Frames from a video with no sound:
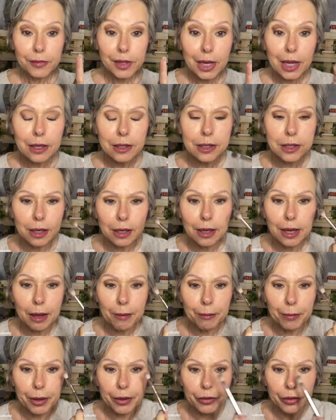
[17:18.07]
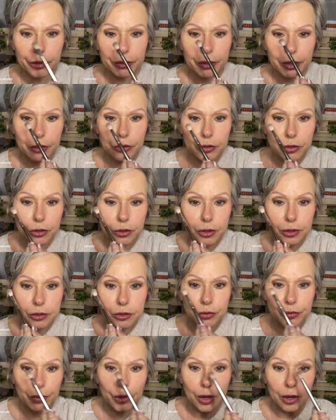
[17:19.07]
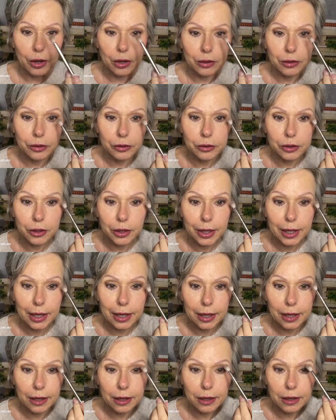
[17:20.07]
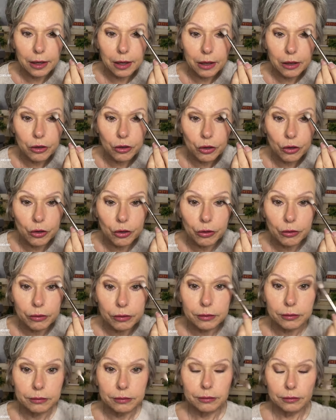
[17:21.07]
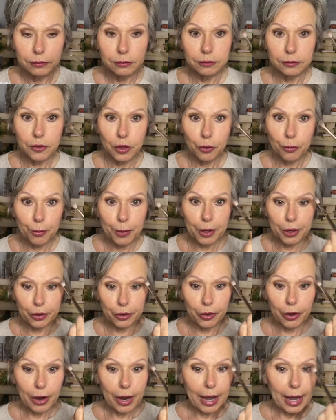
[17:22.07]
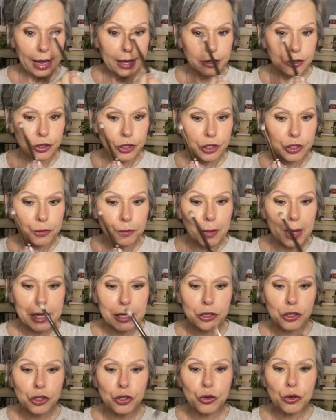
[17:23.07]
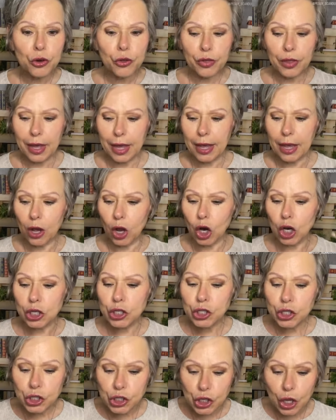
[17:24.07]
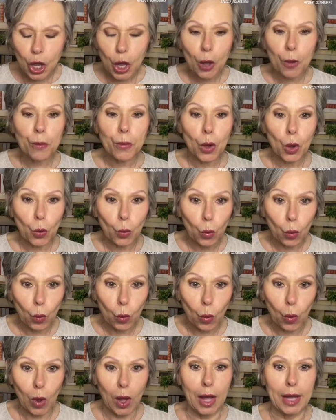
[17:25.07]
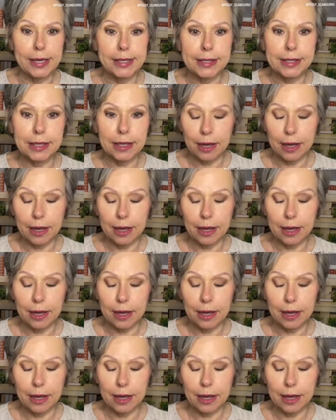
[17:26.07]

to let both of those hoods fall. Look in your mirror and just make sure they are somewhat